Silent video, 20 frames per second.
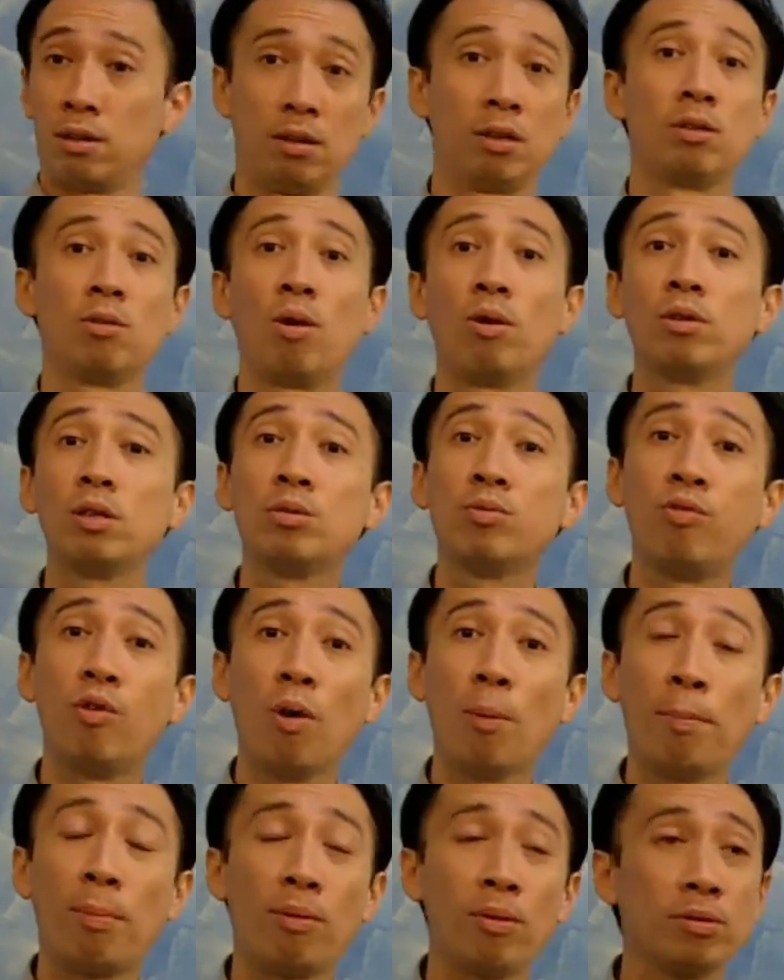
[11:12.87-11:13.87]
in all these
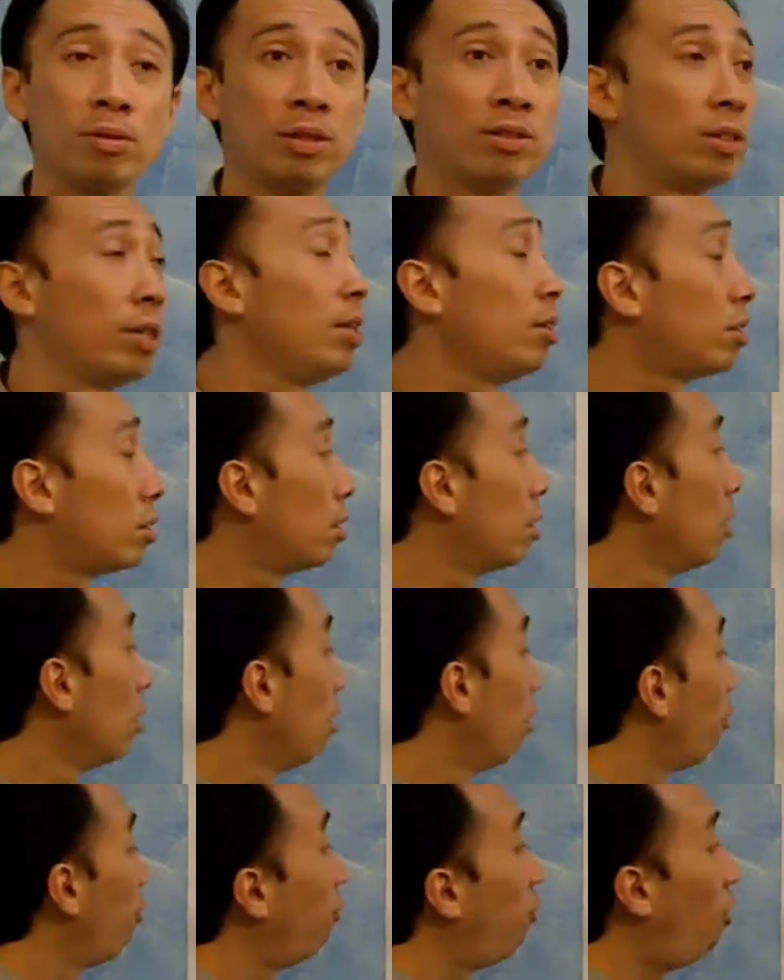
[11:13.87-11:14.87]
4 points. And these
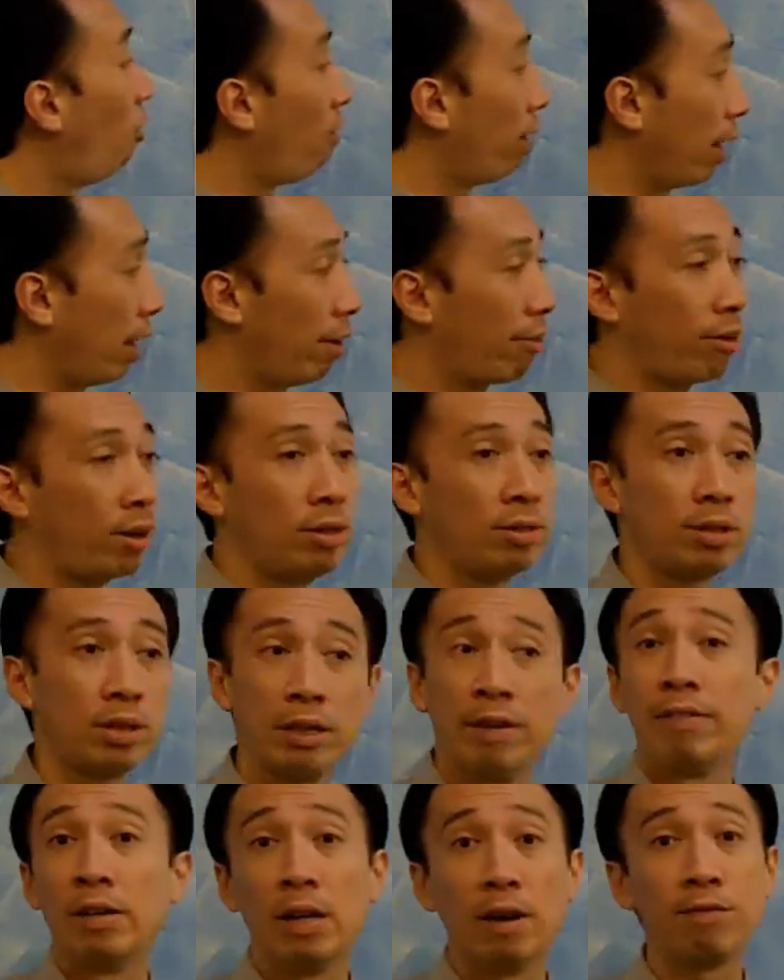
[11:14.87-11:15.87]
4 areas are
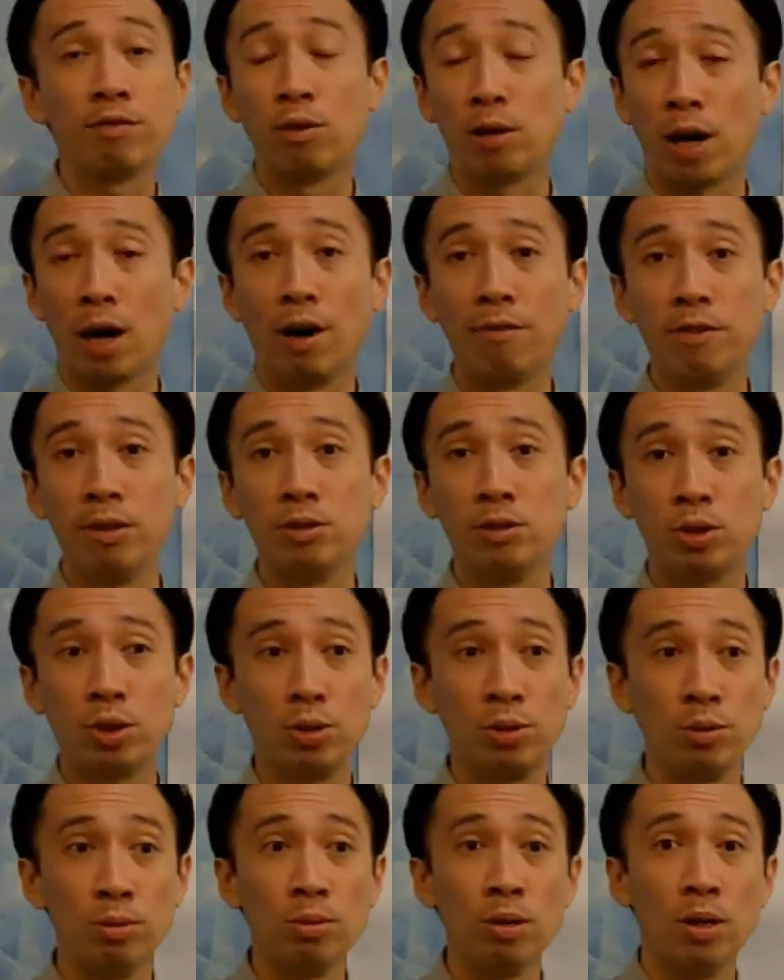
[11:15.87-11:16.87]
enough to cover
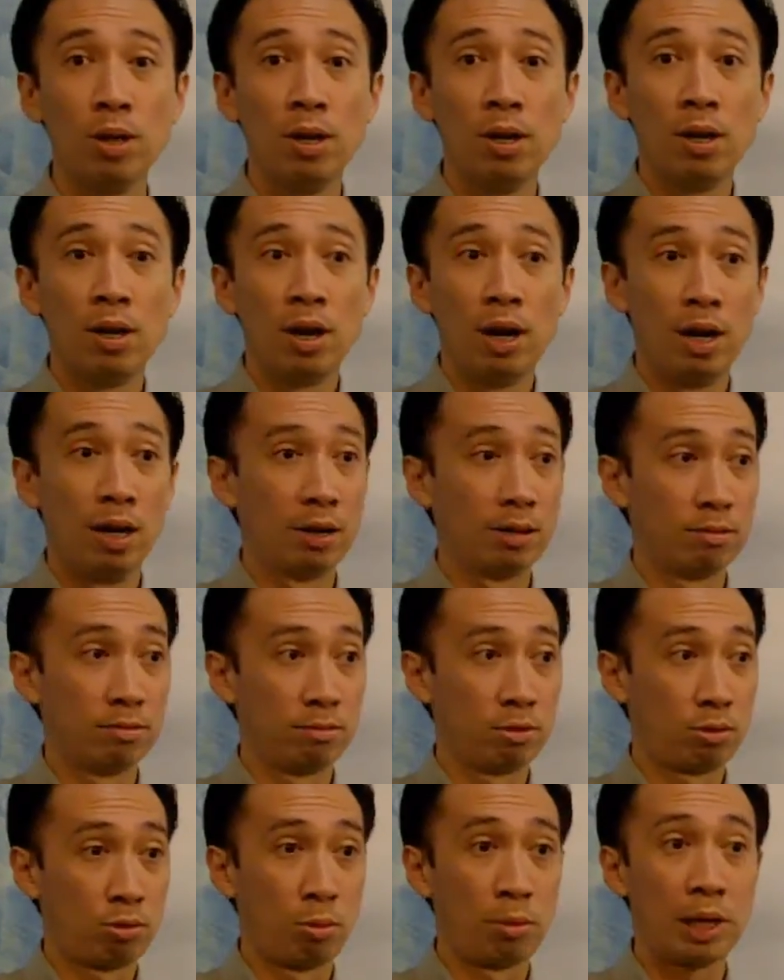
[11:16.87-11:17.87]
you
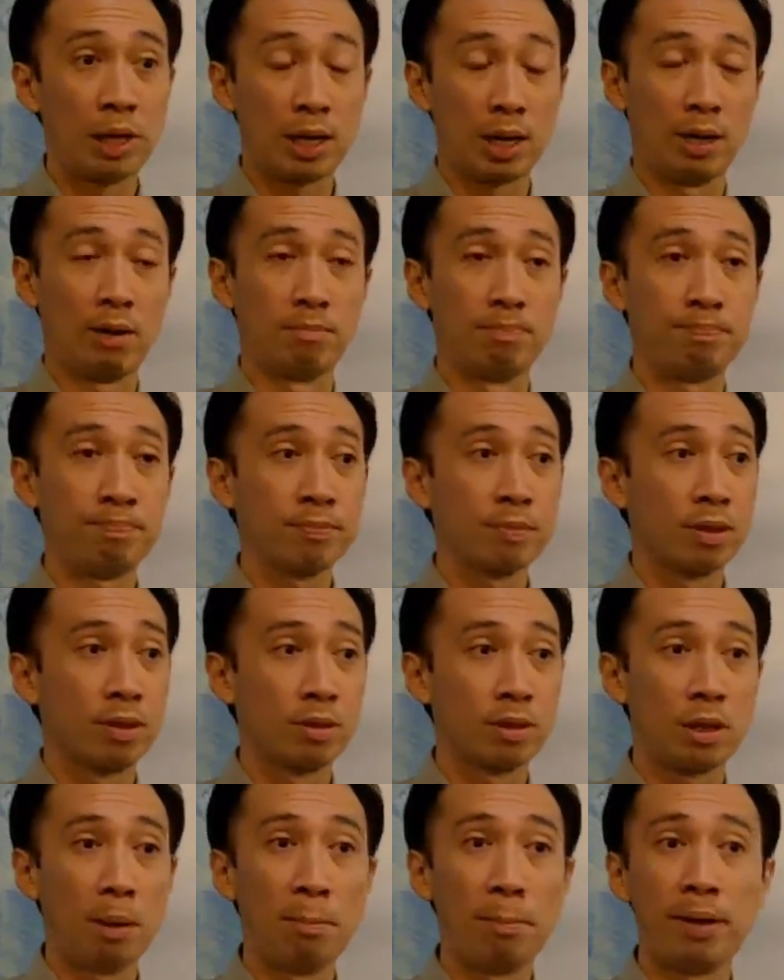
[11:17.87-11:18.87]
to become
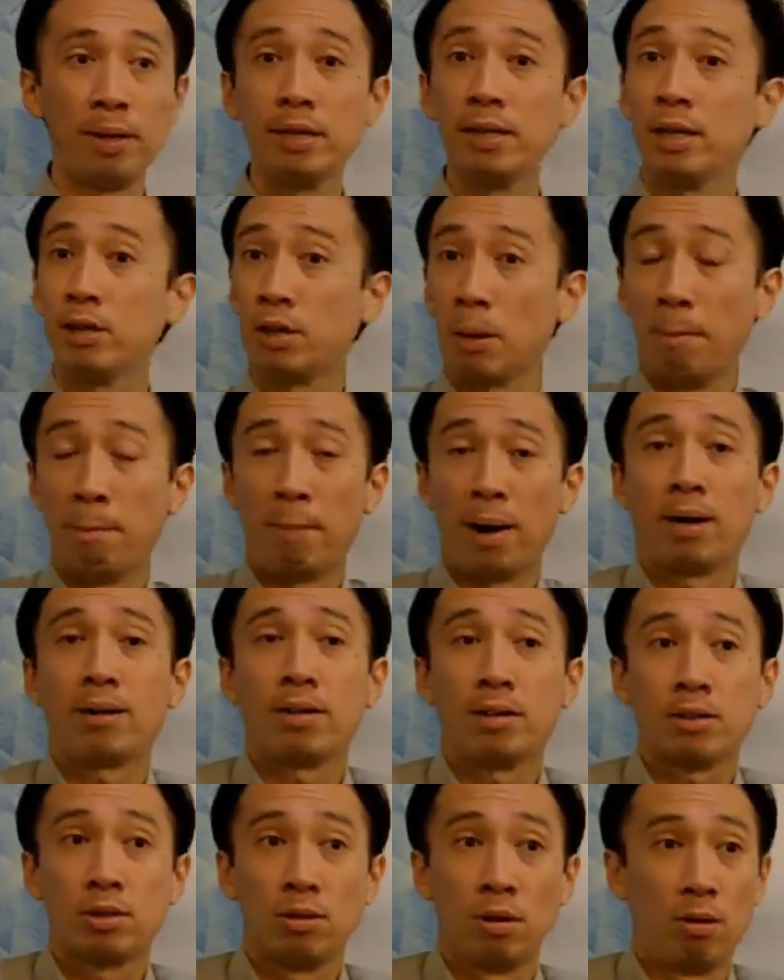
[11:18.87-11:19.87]
somebody that can
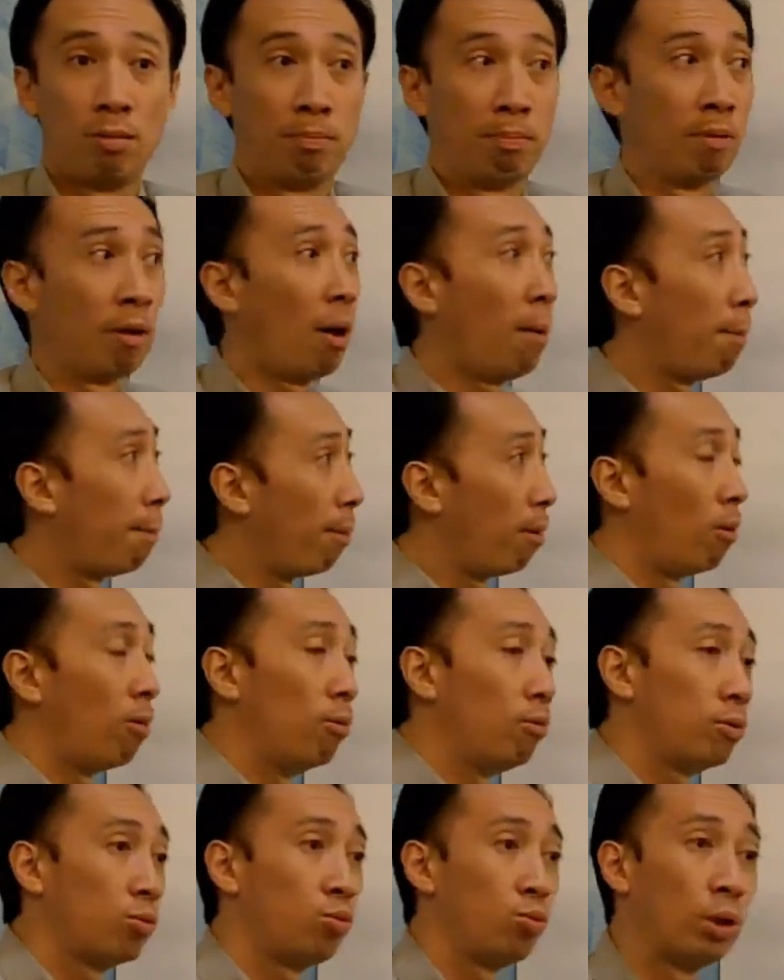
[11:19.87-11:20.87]
market your blog
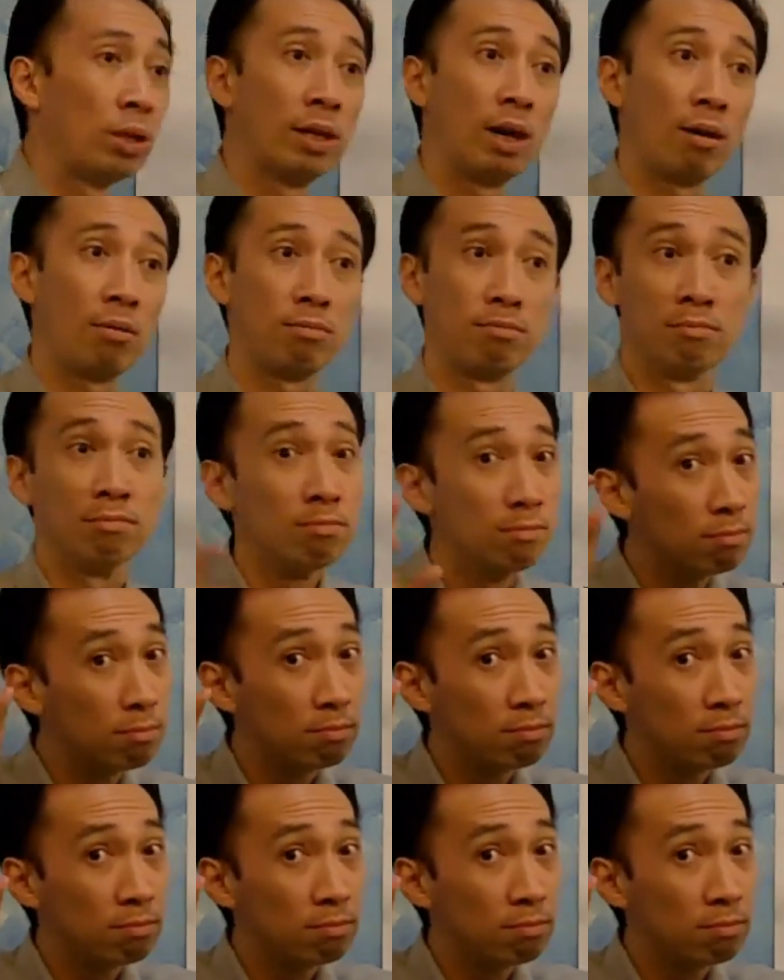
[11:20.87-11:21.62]
posts without